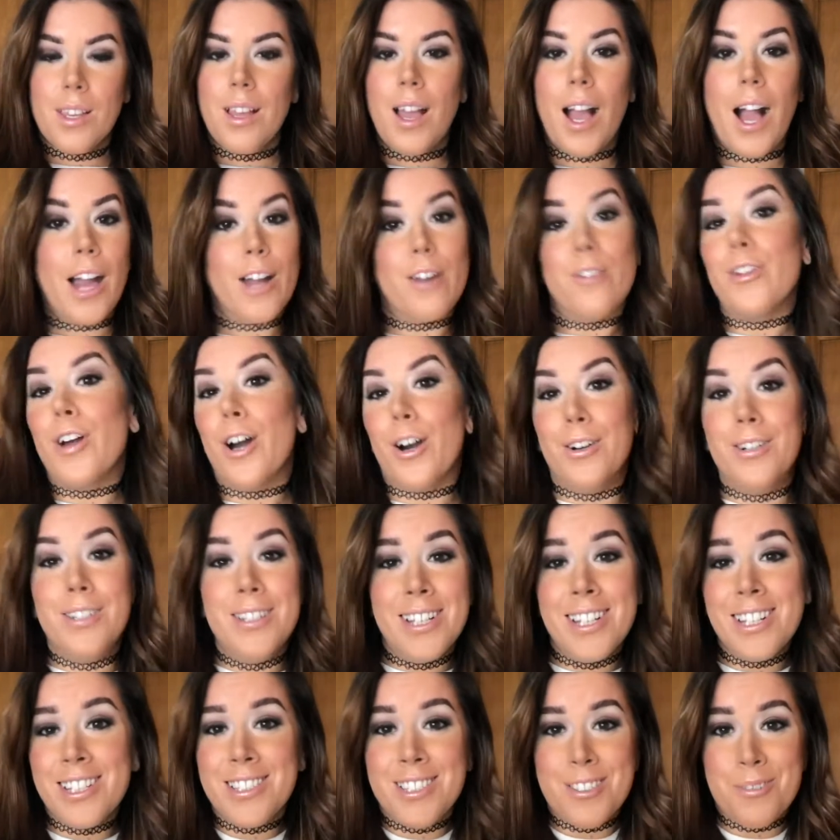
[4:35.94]
I don't know,
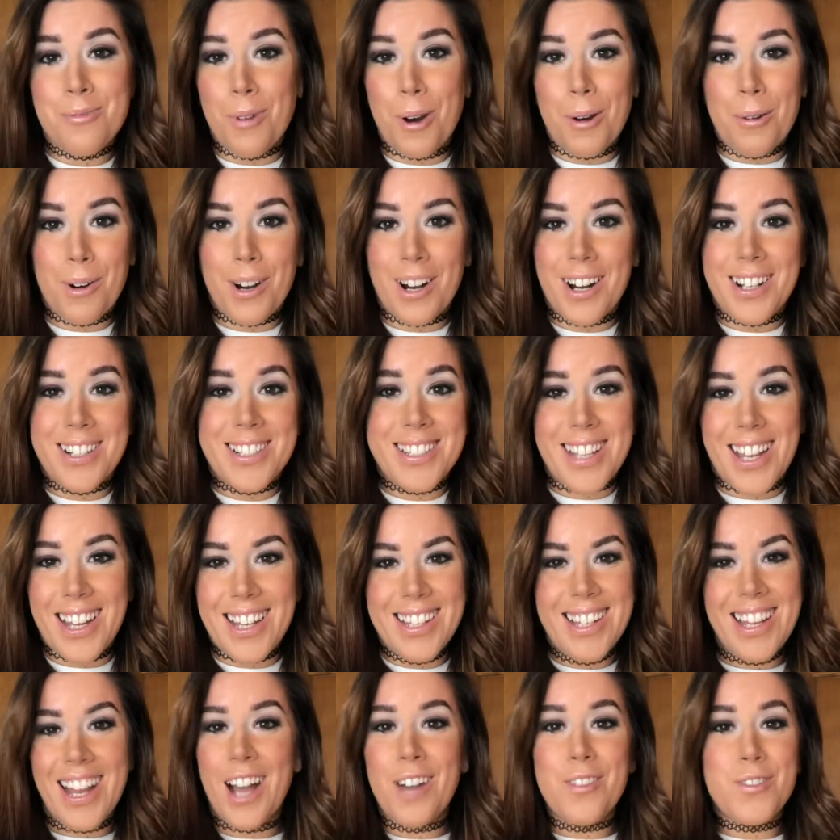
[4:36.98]
it's what works.
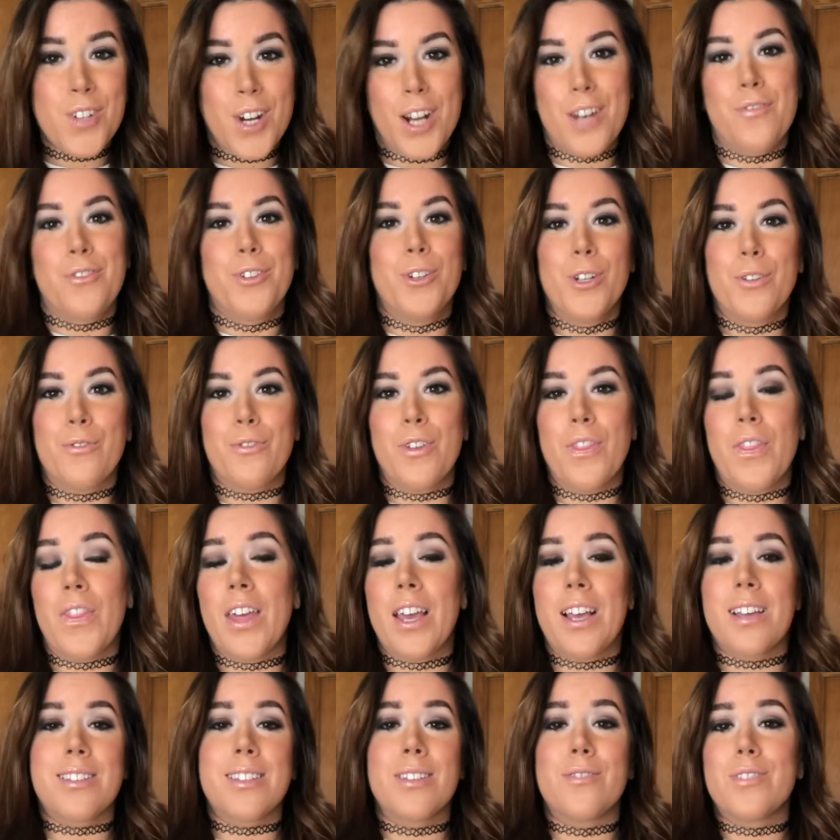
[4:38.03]
I've tried a few different
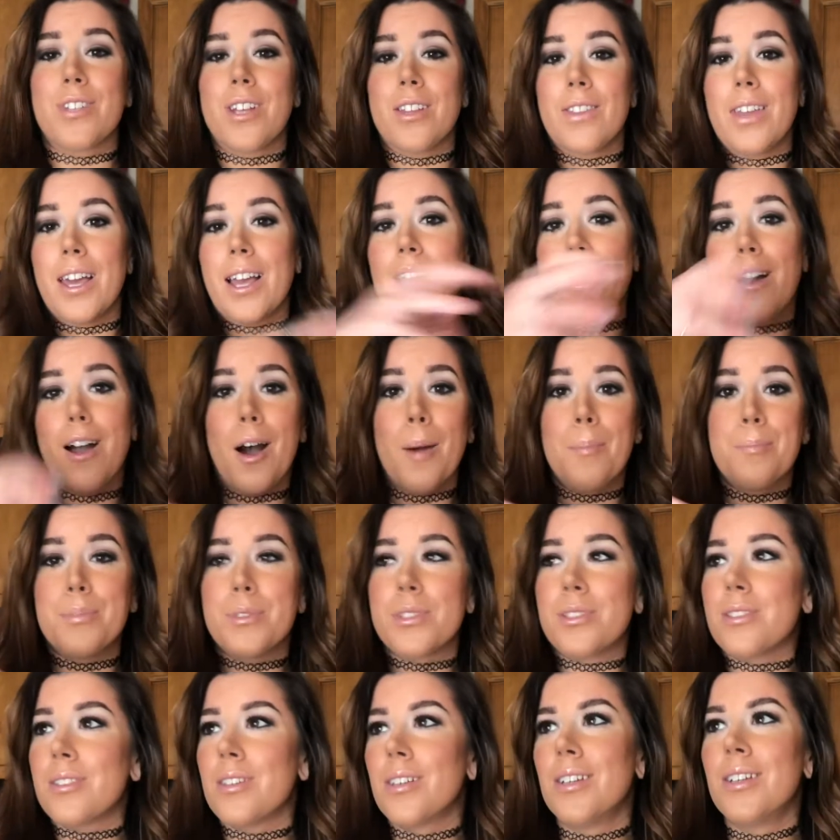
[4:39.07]
things. I've done like
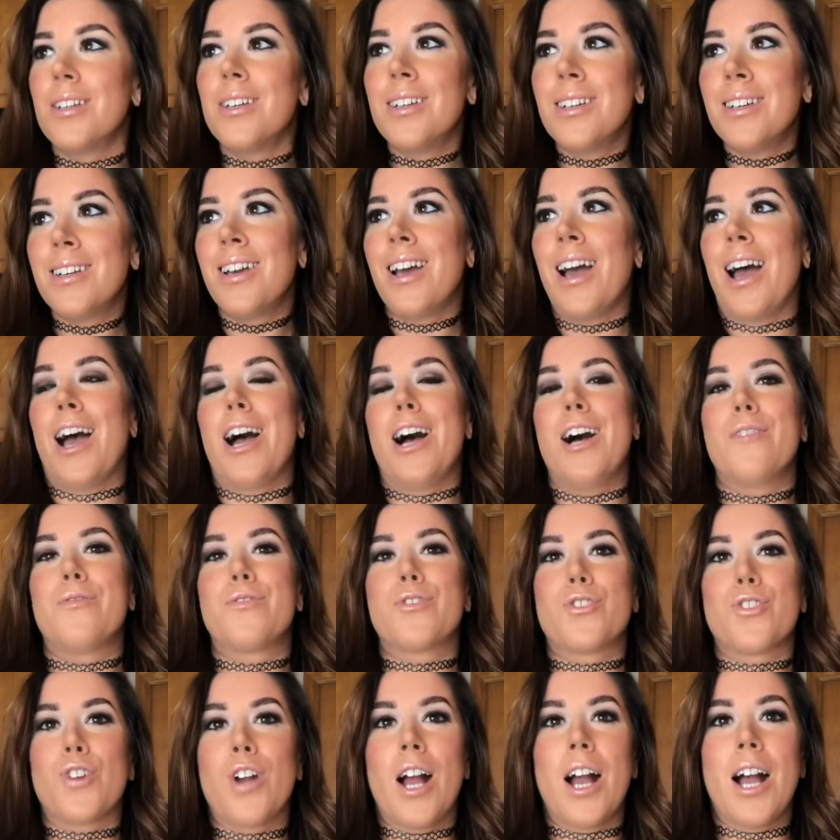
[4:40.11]
cups. I've
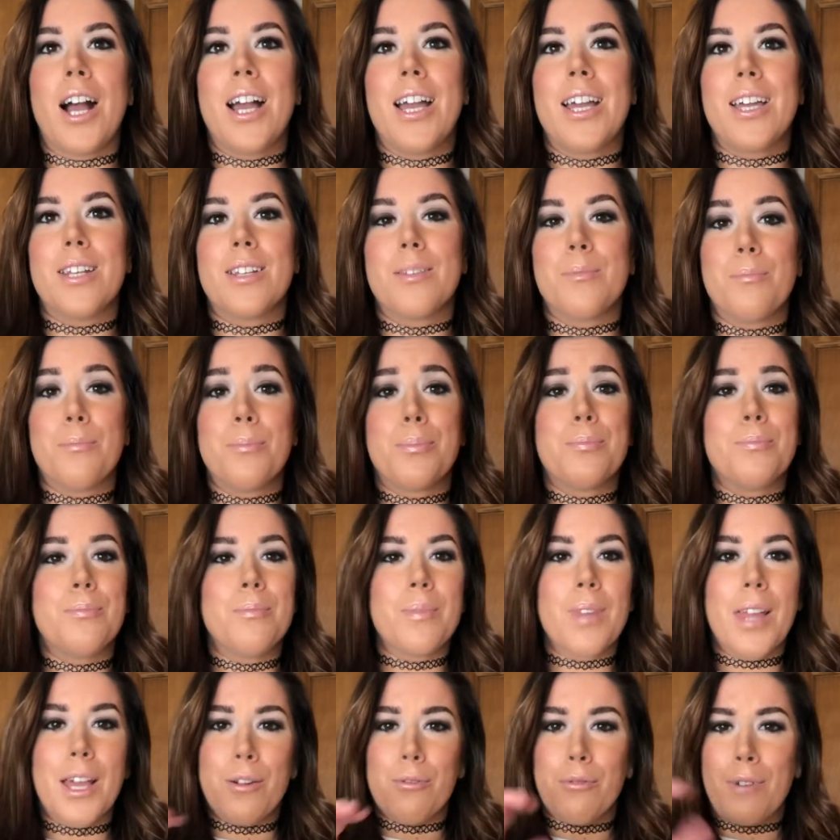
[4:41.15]
tried
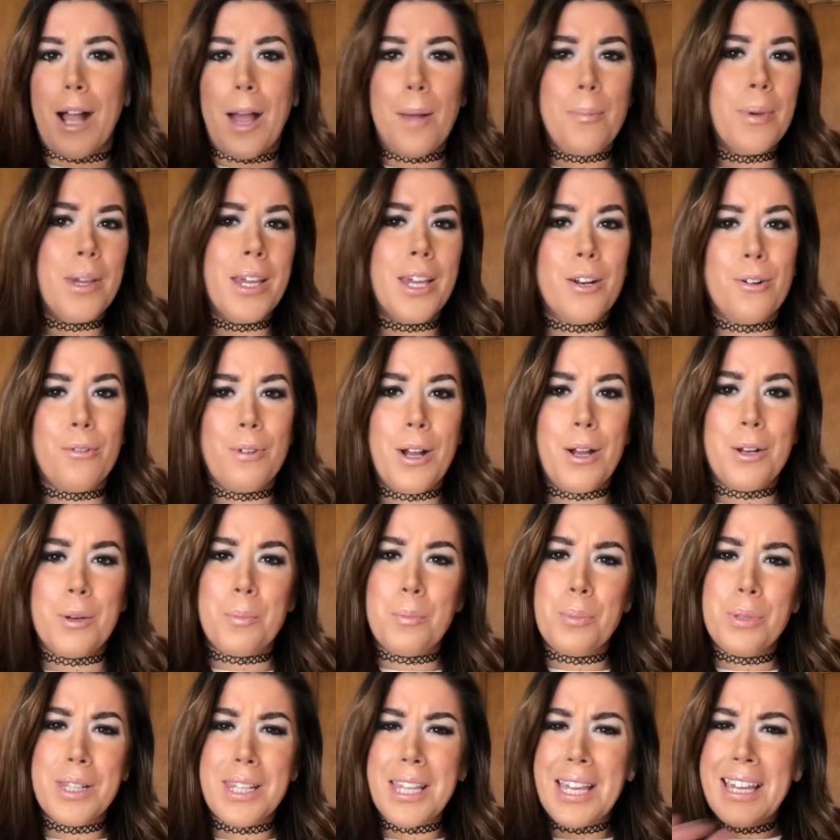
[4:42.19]
like wrapping it around a
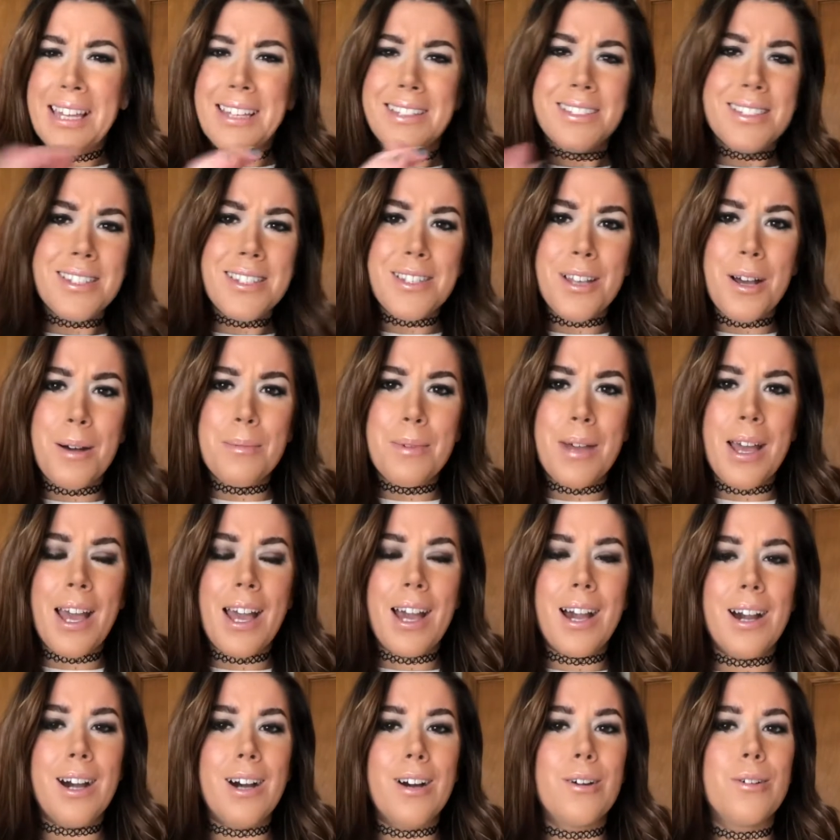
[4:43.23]
plate
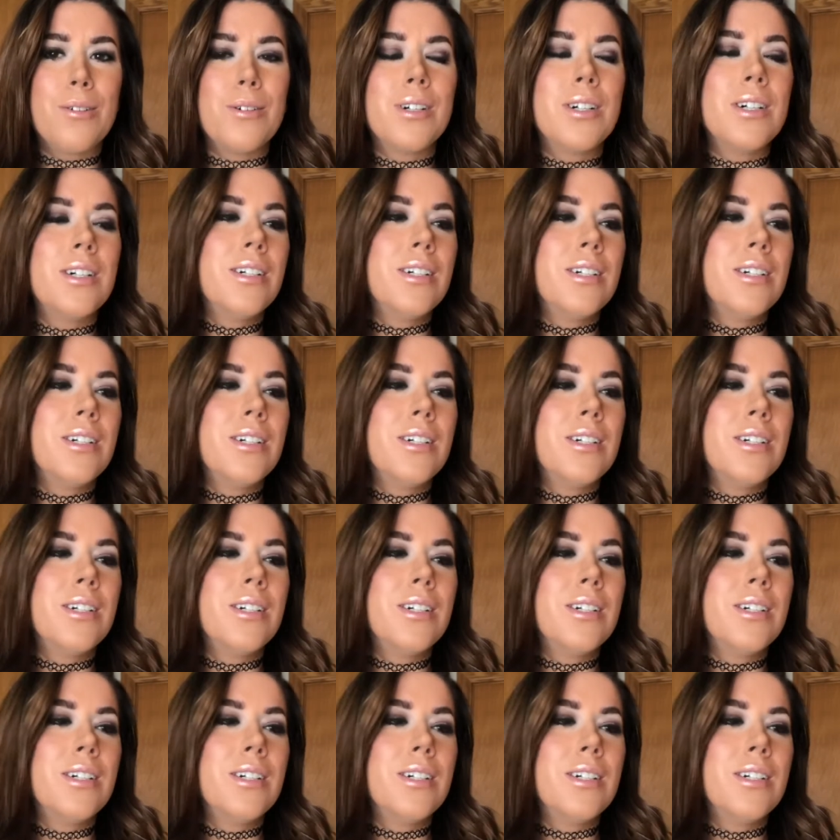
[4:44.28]
somehow.